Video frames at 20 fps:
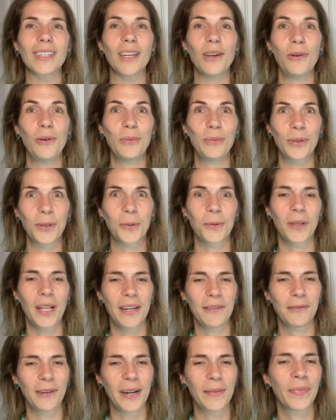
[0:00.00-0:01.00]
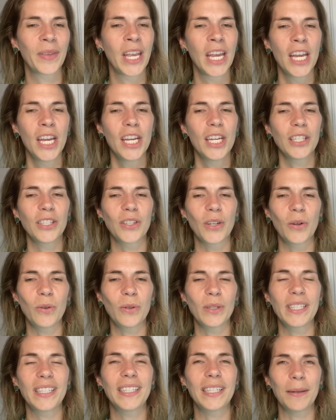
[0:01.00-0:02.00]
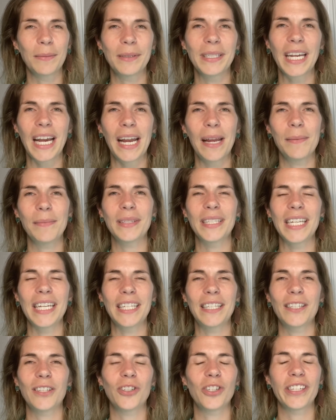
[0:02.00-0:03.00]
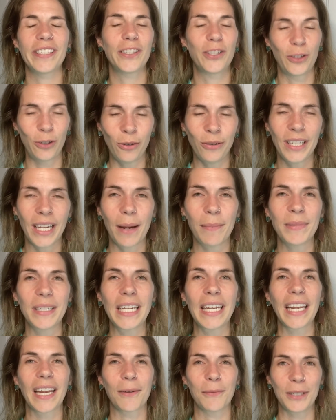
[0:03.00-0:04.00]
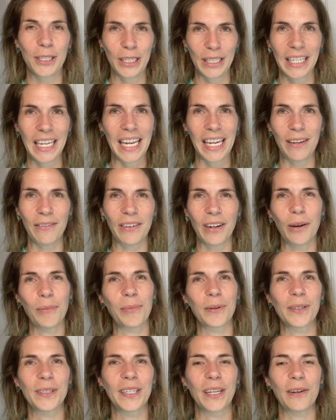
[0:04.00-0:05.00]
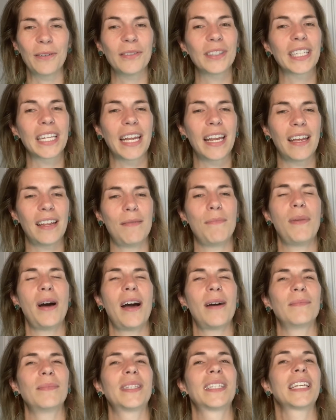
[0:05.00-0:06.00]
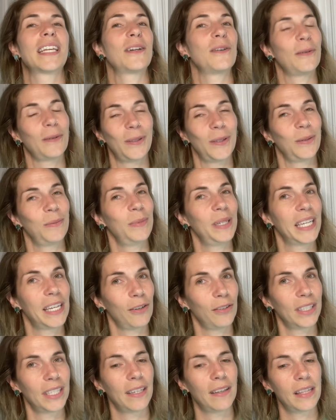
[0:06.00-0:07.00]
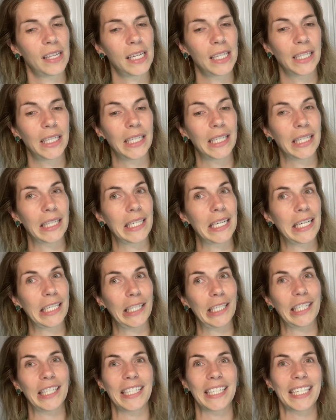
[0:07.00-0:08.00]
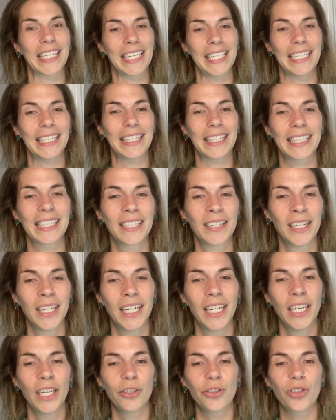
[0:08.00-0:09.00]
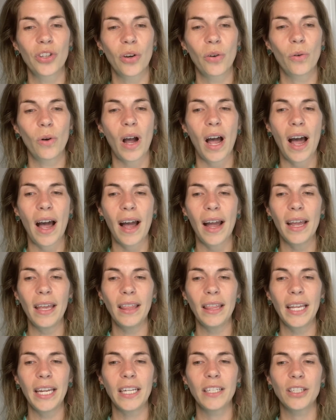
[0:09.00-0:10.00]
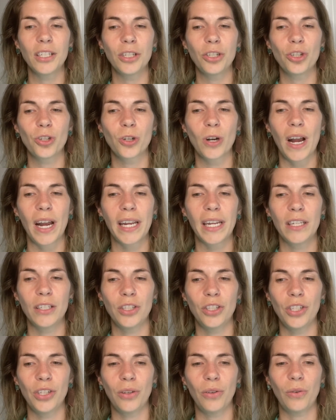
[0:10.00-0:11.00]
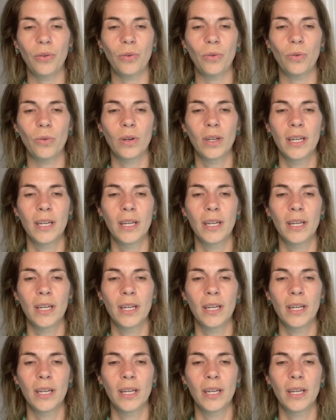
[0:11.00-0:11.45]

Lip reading: Homeschool life, right? So sometimes it's just too tempting and we just can't even help ourselves. And moms can also be guilty of this. It's not just the kids. So I like to try and do